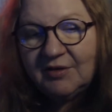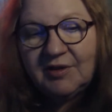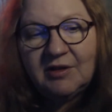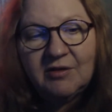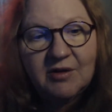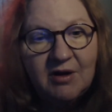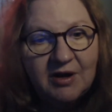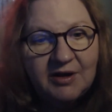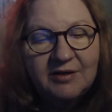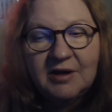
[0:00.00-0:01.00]
it, they look
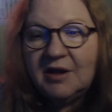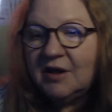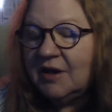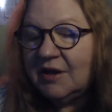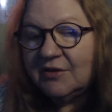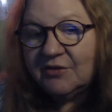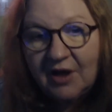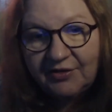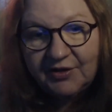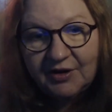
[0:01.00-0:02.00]
on it. It's
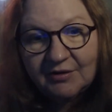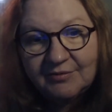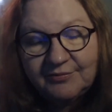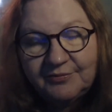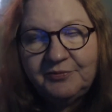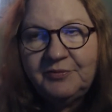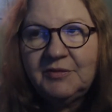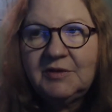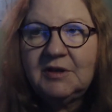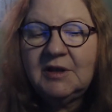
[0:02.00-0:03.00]
not there,
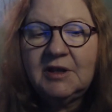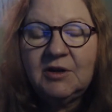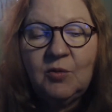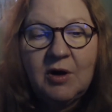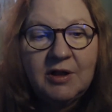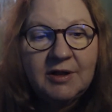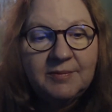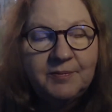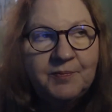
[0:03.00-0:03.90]
the little wallet.